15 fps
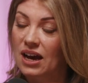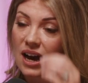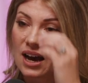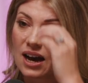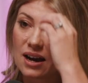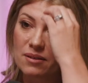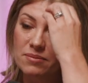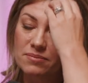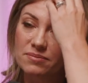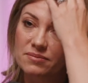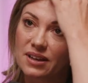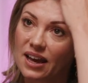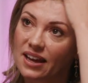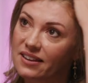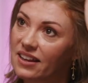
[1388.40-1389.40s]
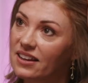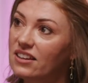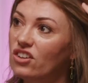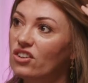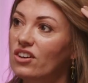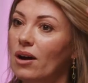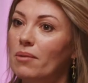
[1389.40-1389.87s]
And
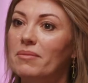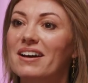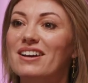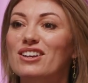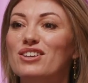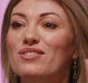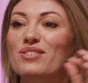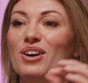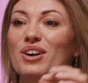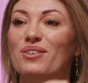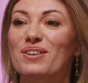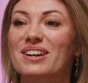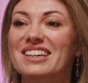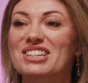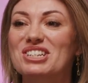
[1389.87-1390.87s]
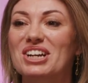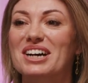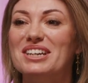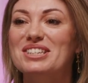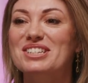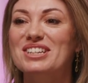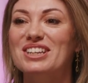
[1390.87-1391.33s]
then you come back and you've got to
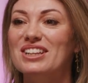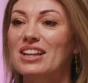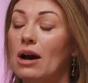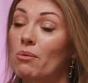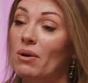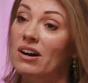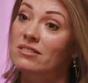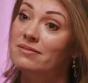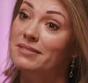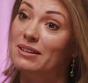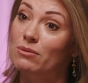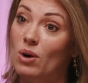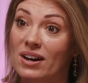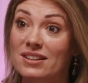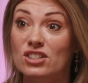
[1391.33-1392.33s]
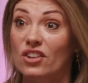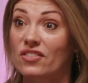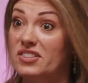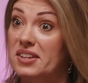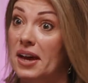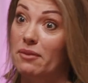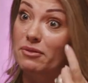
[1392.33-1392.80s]
readjust and you're like, well, the wine's not
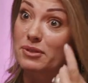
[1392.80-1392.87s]
the same